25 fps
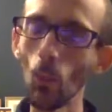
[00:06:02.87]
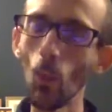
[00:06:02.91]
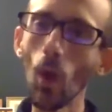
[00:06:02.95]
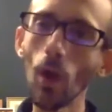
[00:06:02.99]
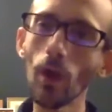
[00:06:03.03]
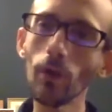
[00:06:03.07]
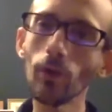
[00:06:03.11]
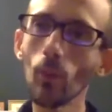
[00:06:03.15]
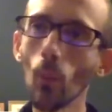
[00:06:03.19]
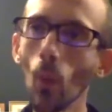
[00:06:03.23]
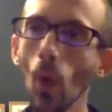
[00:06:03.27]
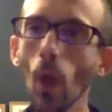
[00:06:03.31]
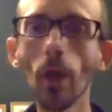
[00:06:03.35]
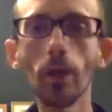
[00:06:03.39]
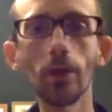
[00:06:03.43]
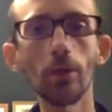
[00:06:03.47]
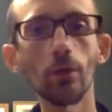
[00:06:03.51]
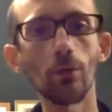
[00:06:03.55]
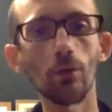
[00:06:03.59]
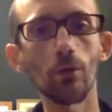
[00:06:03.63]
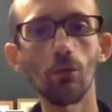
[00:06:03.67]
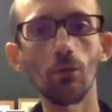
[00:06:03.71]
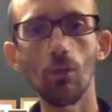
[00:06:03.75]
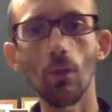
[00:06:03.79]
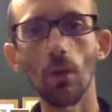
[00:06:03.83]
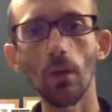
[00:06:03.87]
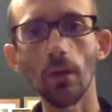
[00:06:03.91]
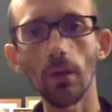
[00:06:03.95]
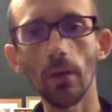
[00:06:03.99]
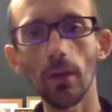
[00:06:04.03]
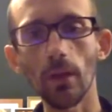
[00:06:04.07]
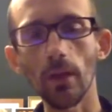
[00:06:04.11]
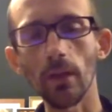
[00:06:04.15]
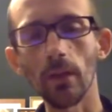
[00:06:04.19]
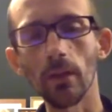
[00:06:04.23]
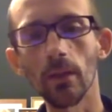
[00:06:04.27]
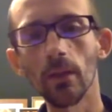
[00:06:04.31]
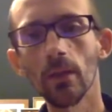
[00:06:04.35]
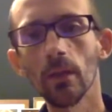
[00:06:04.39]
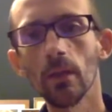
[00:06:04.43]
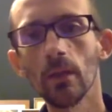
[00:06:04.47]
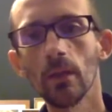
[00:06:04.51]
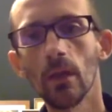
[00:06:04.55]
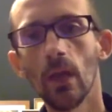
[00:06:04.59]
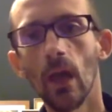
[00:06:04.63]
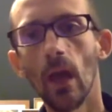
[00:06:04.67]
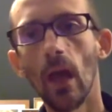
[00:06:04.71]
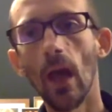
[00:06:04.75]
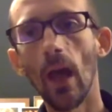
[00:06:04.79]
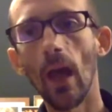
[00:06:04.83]
Why do I use Reiki?
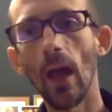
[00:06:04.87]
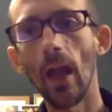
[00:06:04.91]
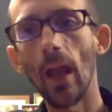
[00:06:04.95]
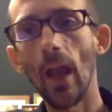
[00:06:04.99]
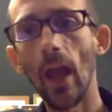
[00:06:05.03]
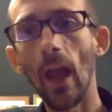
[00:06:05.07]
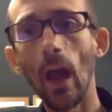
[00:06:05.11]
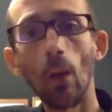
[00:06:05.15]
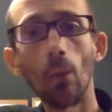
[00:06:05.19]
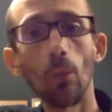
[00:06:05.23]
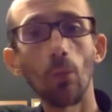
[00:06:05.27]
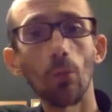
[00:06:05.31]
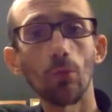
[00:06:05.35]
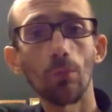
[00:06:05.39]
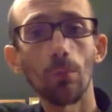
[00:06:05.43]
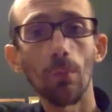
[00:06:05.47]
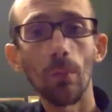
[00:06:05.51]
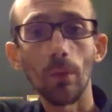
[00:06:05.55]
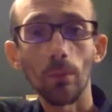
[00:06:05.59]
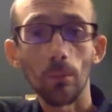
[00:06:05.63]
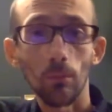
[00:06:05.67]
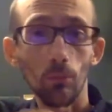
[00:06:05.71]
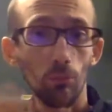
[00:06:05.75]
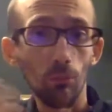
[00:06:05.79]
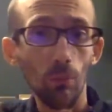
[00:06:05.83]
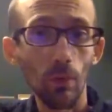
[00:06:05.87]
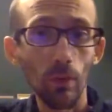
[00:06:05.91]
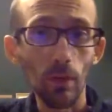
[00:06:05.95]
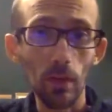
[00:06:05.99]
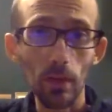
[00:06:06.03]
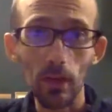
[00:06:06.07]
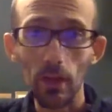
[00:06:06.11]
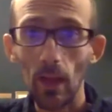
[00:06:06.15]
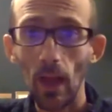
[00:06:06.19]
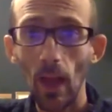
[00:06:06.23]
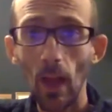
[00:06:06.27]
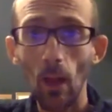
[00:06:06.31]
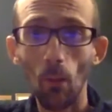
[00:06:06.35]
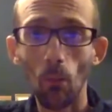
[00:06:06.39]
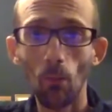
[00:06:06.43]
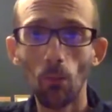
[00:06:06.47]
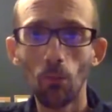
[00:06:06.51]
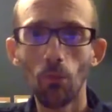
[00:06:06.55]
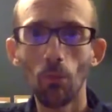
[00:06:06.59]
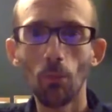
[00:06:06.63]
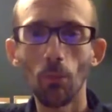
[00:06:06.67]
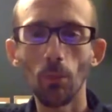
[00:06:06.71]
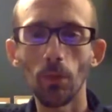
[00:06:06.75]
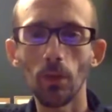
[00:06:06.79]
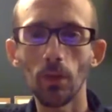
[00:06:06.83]
And how would maybe Reiki help
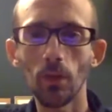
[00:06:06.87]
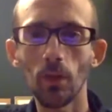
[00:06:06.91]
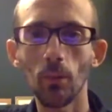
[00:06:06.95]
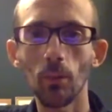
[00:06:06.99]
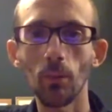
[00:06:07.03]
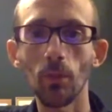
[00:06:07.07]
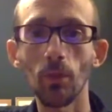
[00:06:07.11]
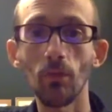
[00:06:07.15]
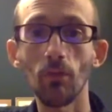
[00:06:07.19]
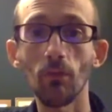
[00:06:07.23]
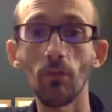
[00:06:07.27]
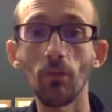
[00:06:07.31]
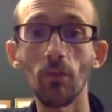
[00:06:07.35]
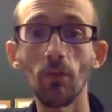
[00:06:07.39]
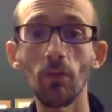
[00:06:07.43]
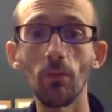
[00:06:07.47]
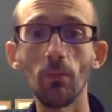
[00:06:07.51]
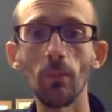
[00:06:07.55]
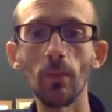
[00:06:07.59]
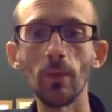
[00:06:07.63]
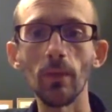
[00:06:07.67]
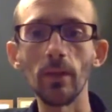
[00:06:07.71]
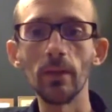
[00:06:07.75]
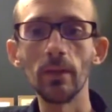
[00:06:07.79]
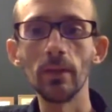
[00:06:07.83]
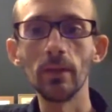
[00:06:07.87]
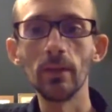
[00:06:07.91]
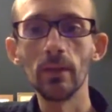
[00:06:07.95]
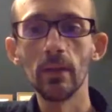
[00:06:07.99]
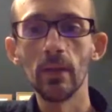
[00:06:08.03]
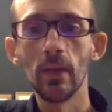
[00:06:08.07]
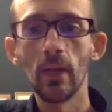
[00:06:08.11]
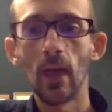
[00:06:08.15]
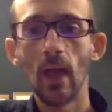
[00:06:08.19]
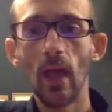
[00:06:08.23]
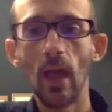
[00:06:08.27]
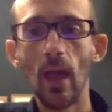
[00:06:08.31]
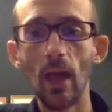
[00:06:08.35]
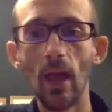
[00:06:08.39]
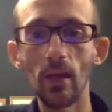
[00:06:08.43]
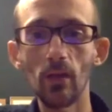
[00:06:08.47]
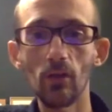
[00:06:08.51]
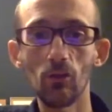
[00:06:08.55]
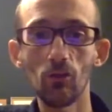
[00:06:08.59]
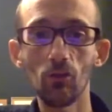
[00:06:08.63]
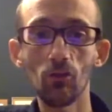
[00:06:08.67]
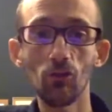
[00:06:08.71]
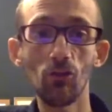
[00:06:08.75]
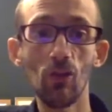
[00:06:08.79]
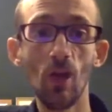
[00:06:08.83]
somebody coming to visit me,
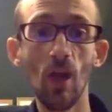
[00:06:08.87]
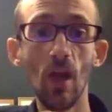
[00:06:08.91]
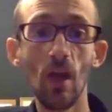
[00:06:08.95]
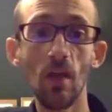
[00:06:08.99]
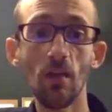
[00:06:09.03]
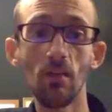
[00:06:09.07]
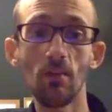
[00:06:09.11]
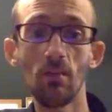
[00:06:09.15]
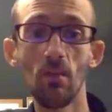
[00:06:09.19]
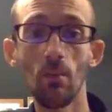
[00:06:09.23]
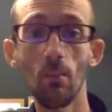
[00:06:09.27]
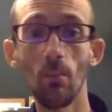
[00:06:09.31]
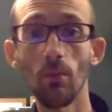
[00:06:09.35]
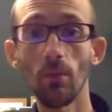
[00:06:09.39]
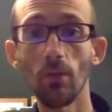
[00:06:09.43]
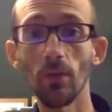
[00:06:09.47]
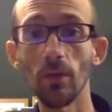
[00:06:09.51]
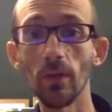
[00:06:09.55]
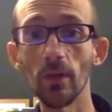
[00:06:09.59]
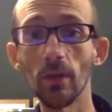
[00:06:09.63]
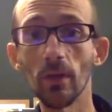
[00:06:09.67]
and share some of